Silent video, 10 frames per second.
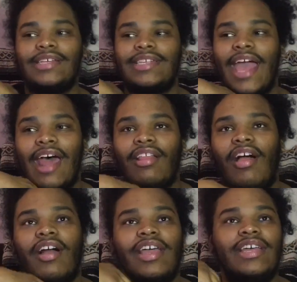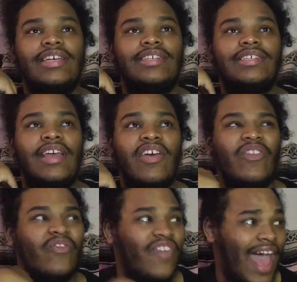His catalog is
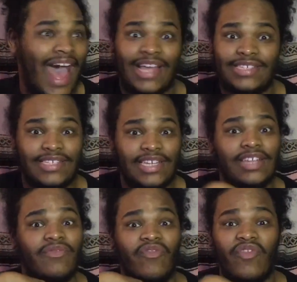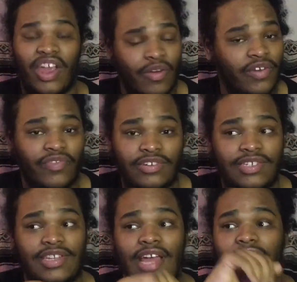vast and very
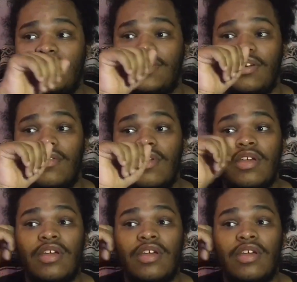versatile, so